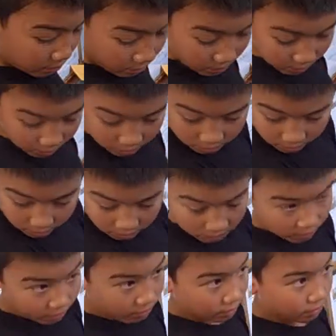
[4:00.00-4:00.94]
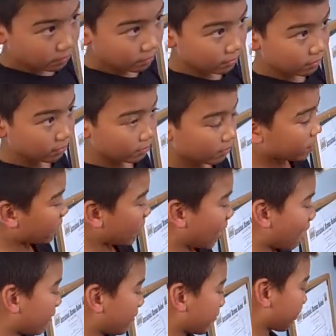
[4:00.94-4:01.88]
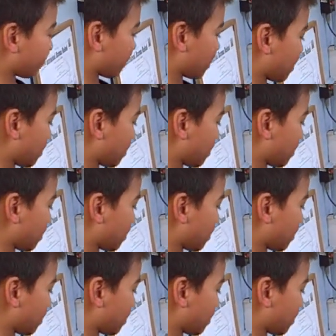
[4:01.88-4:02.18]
that chair up if you want. Are, are you